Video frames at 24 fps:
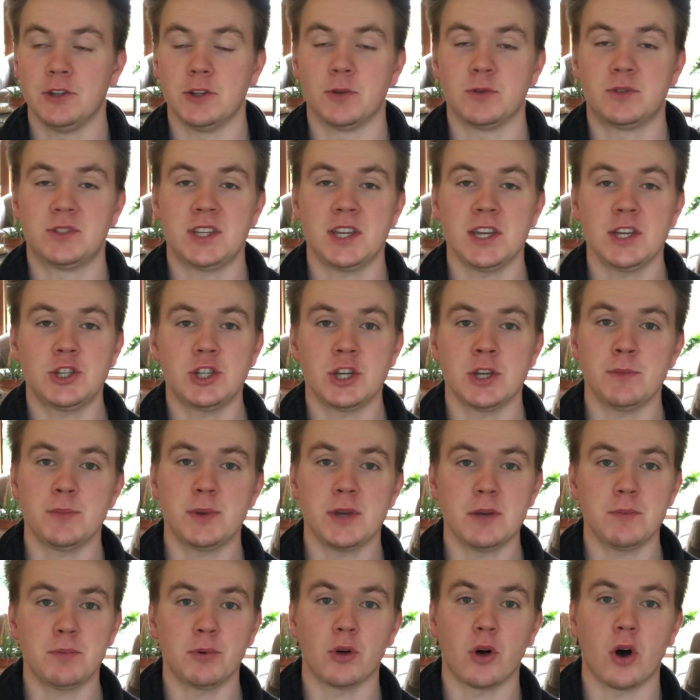teaching
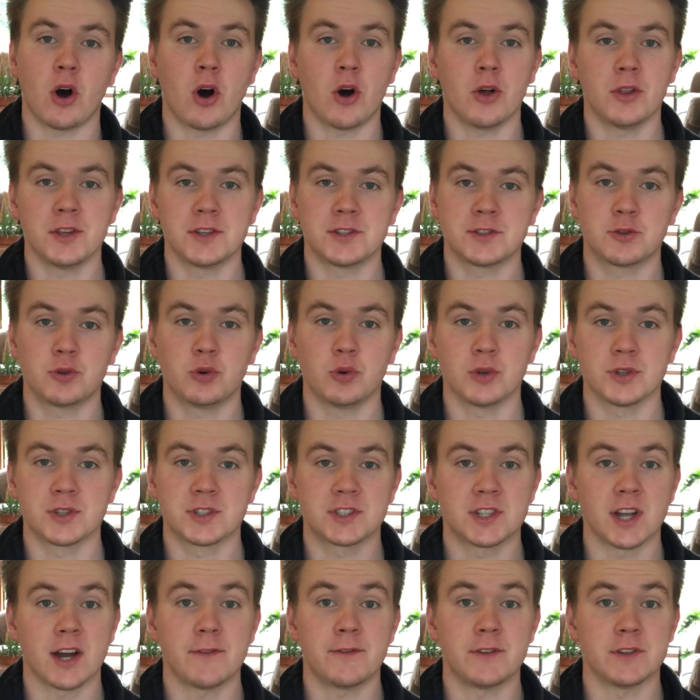people all this cool
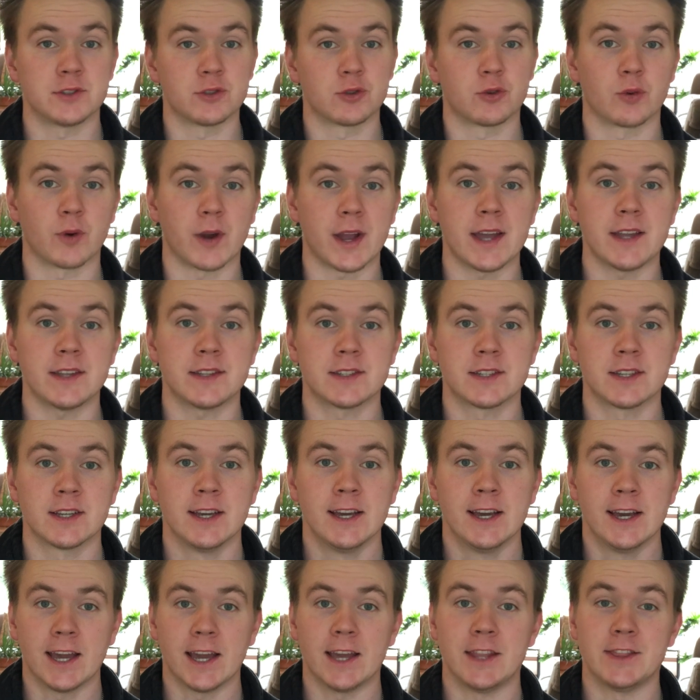stuff is great.
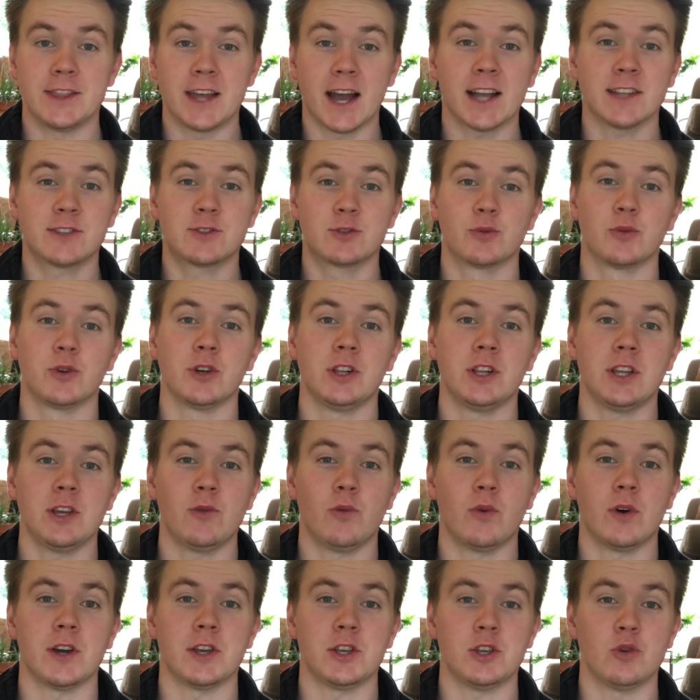And that's really
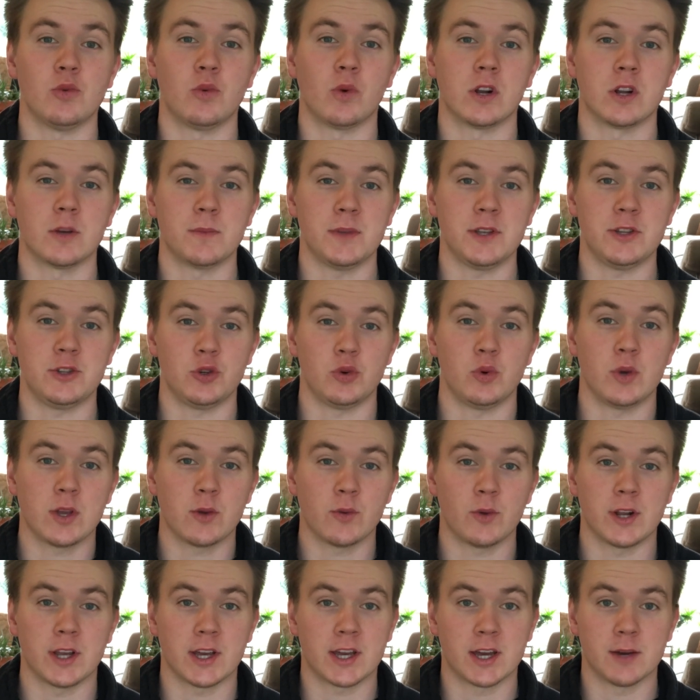what you want to be doing
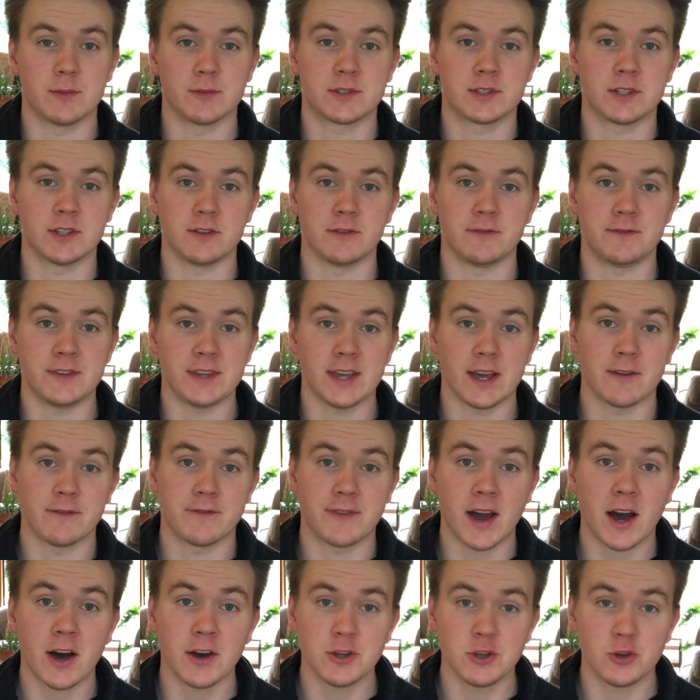when it comes to the
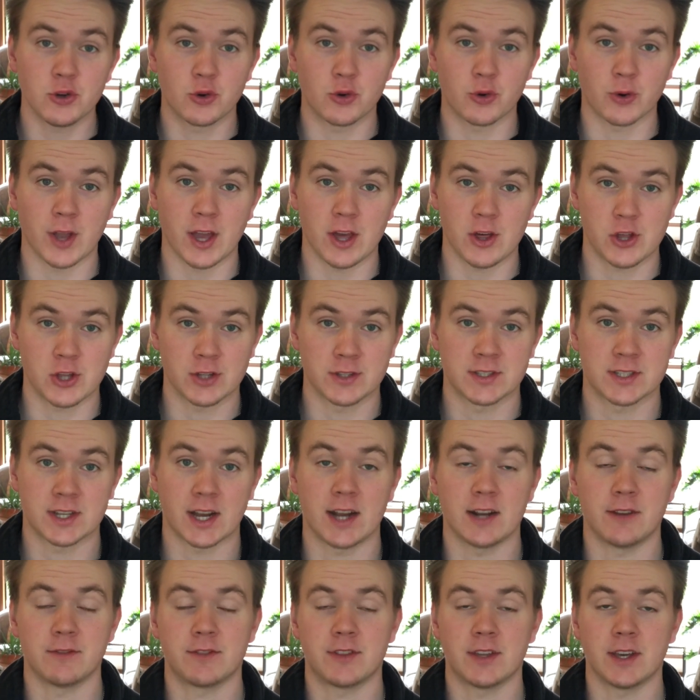value creation
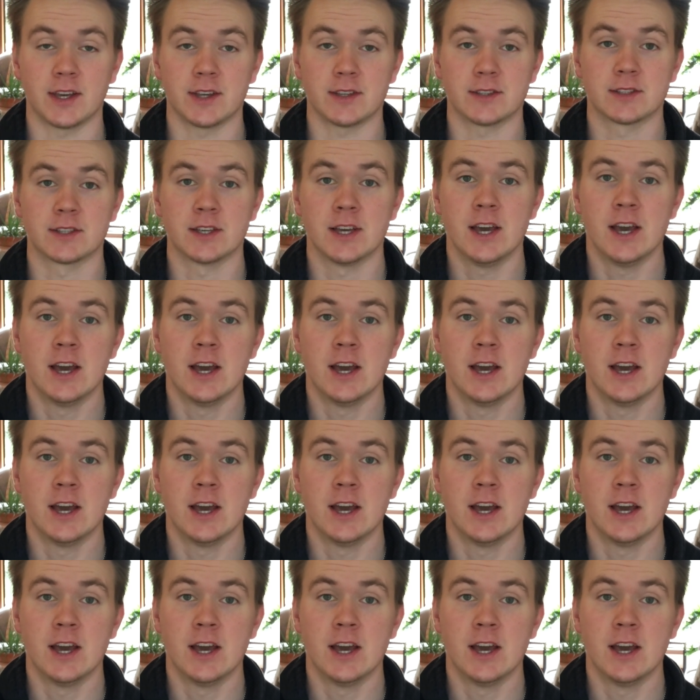side of things.